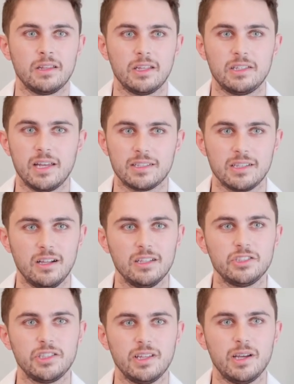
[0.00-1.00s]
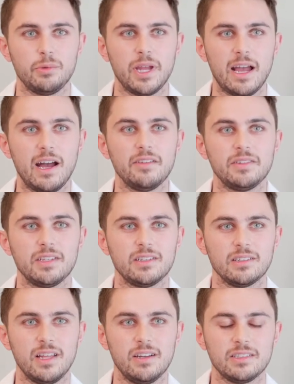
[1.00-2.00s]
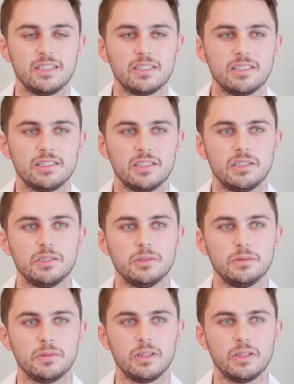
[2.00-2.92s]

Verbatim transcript: The technology that we have here allows us to do